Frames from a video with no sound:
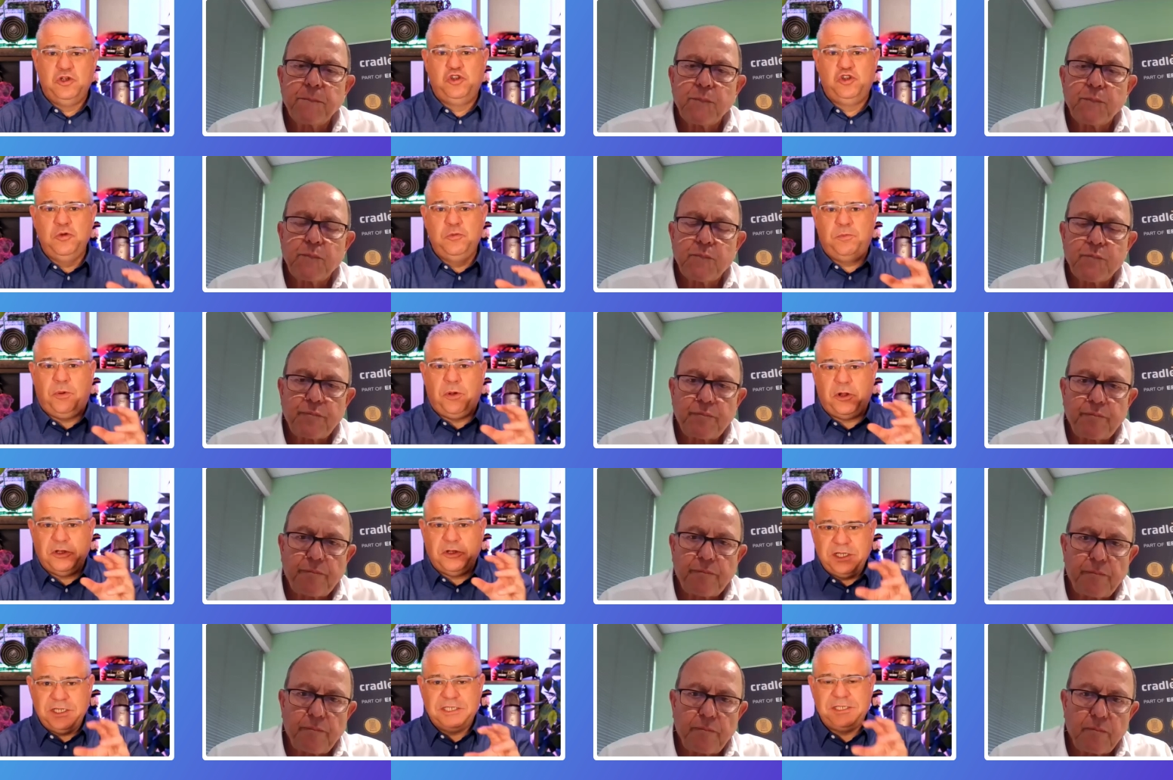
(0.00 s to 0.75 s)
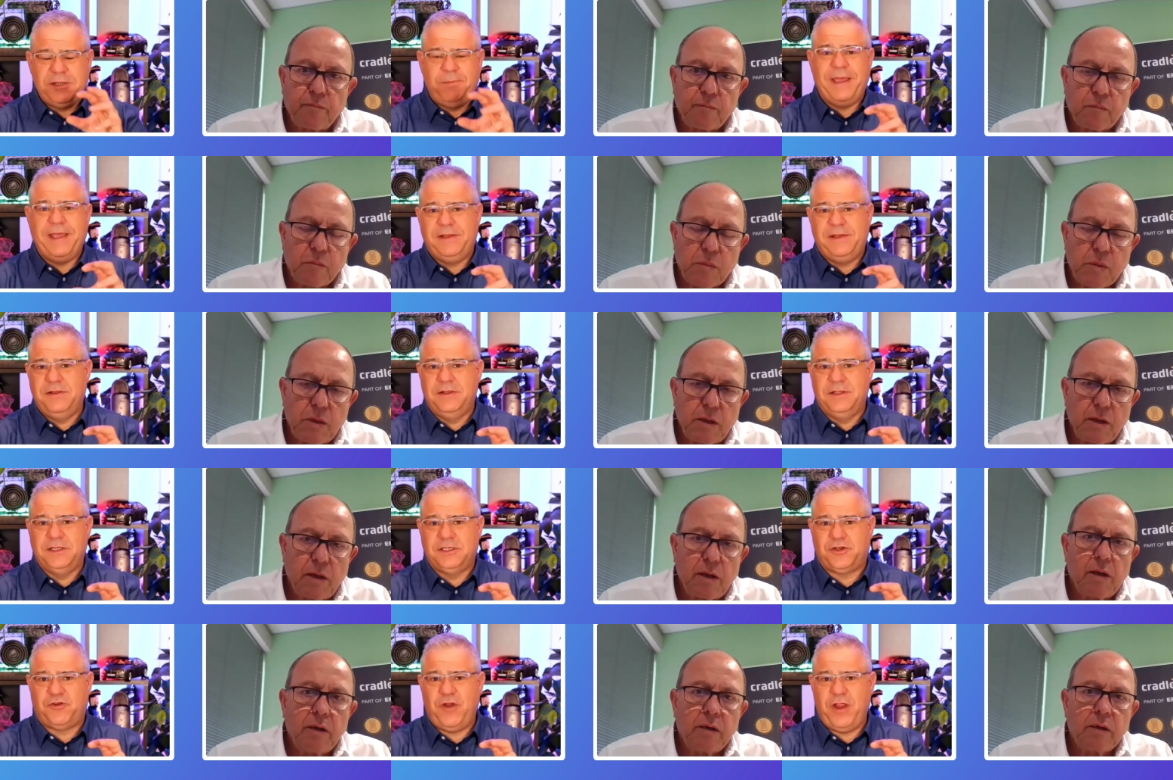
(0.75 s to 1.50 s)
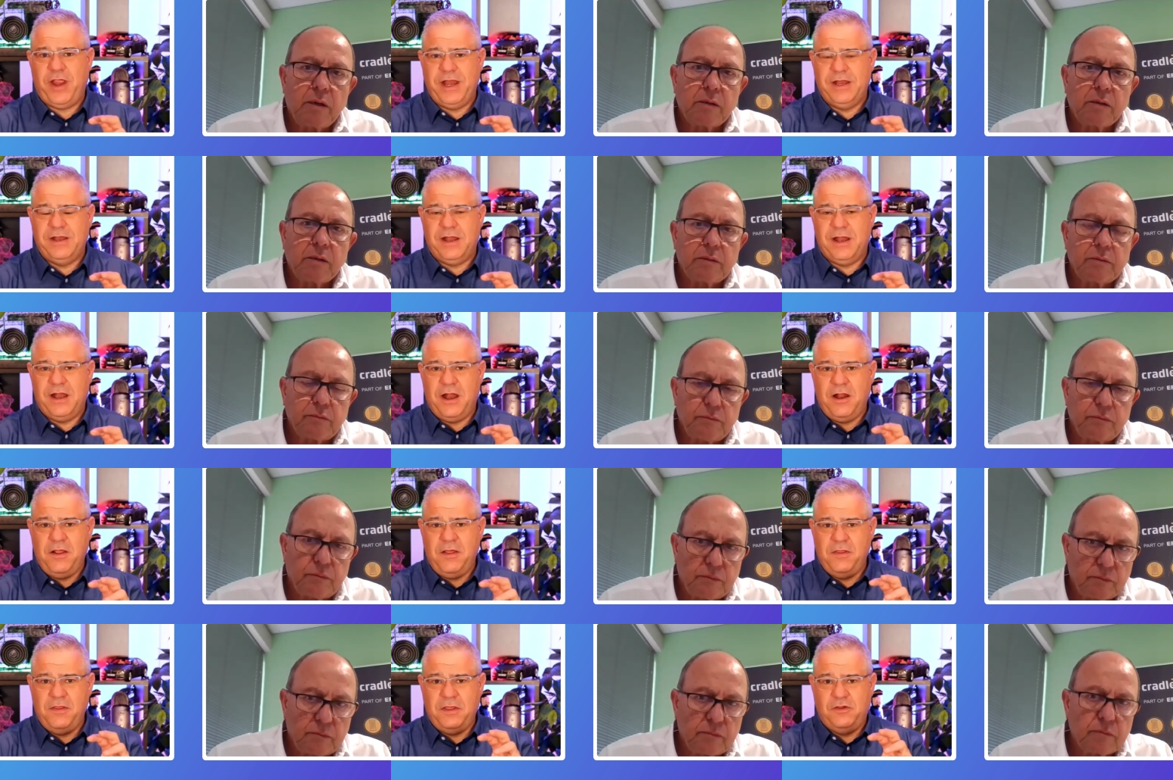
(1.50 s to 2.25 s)
Speaker 1: to participate in this trend, and
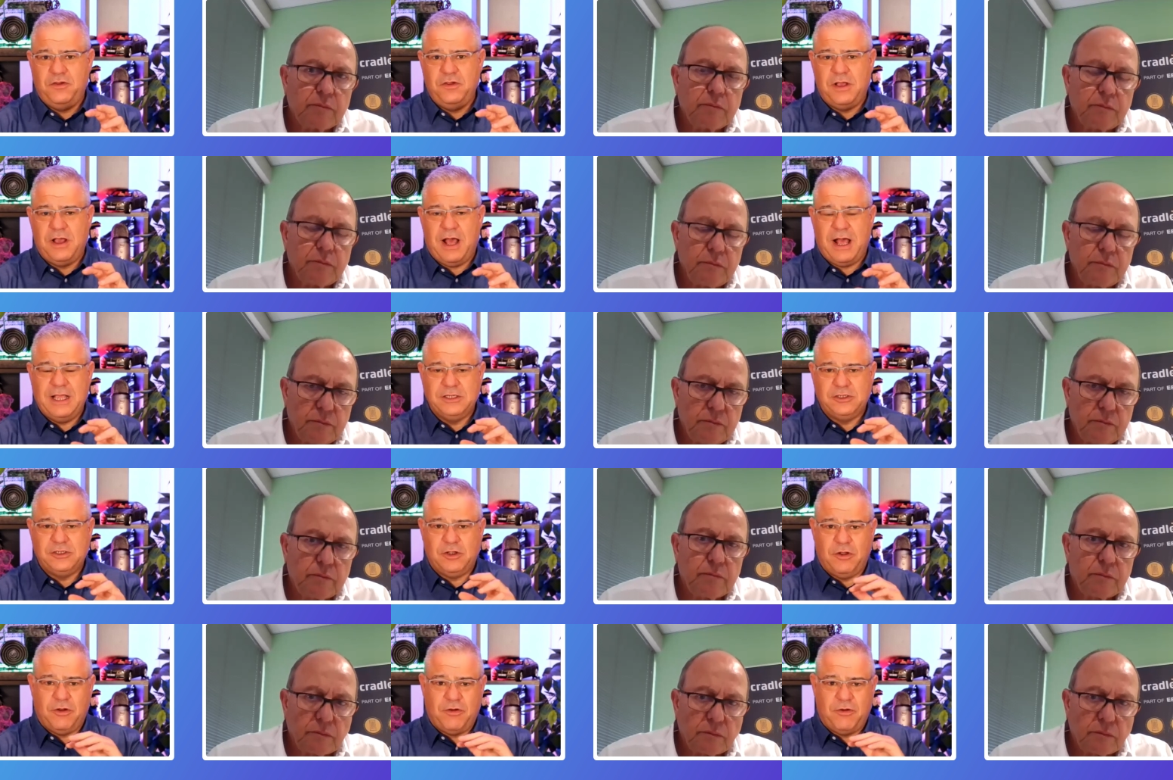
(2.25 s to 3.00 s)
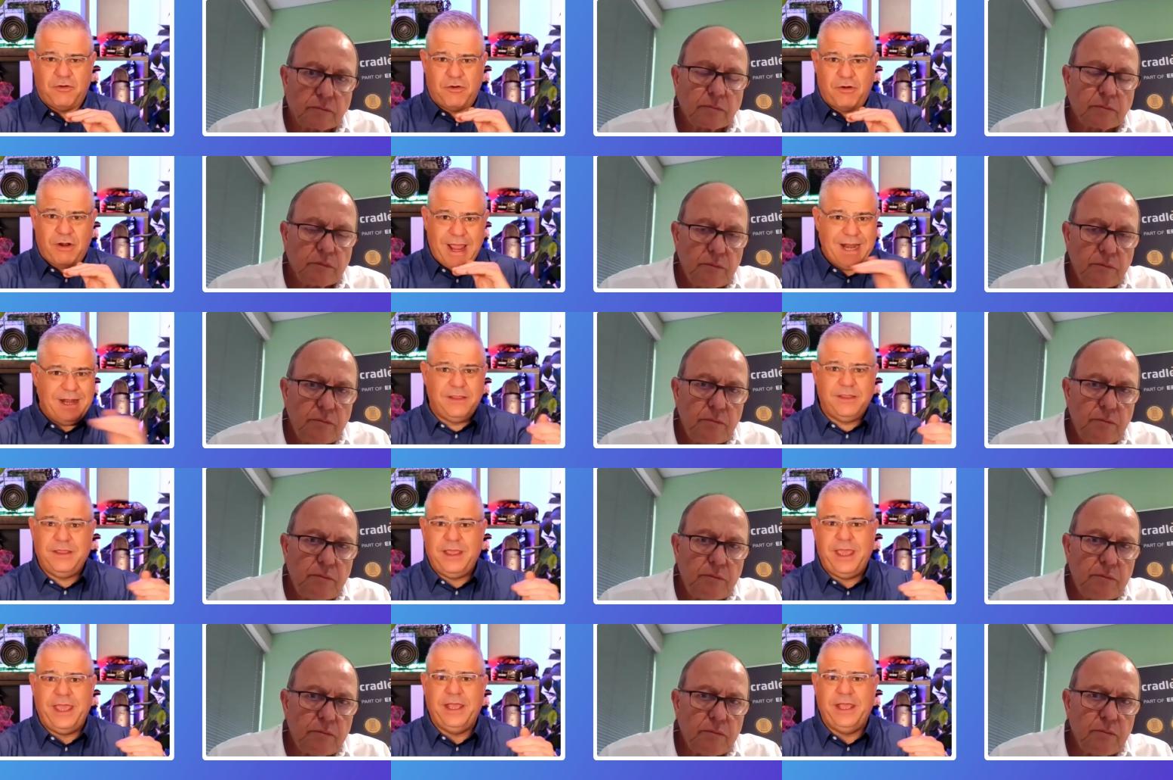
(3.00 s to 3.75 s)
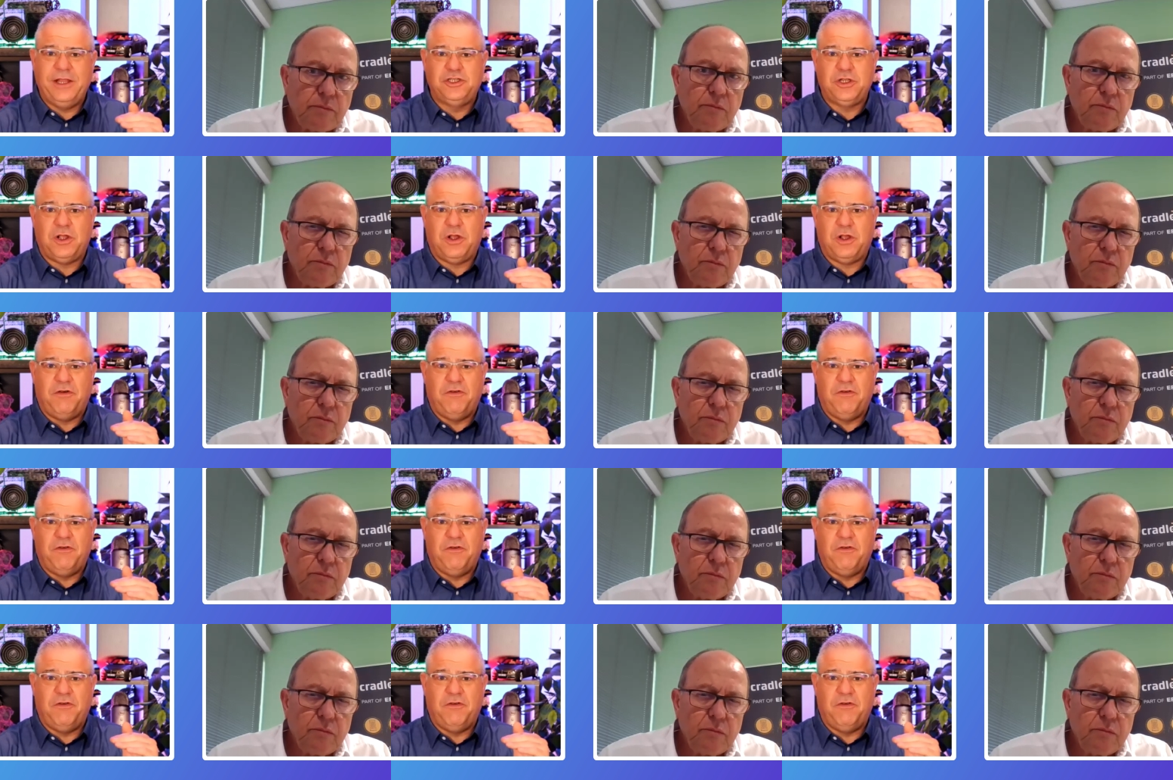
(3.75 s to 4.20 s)
I know that you guys are right at the edge